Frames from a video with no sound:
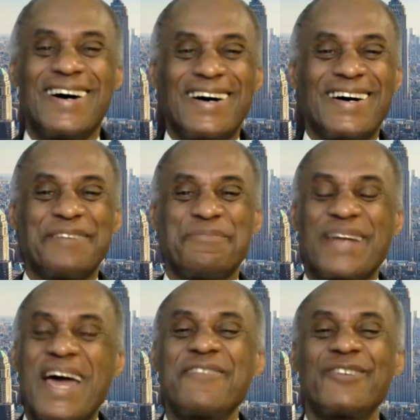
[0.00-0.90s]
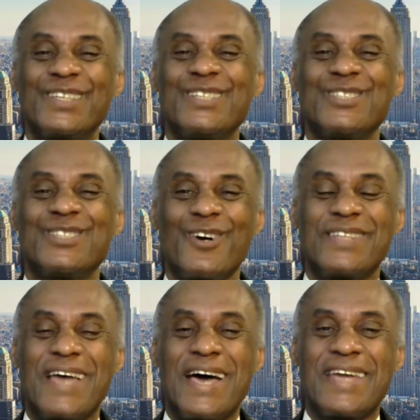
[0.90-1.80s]
But I really
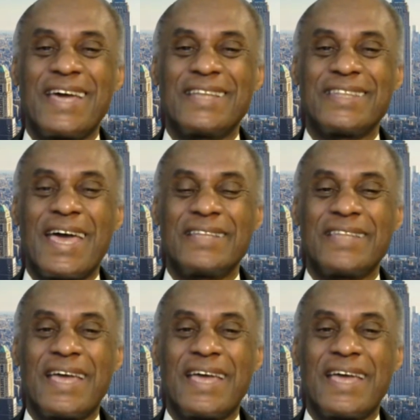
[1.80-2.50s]
enjoyed that. And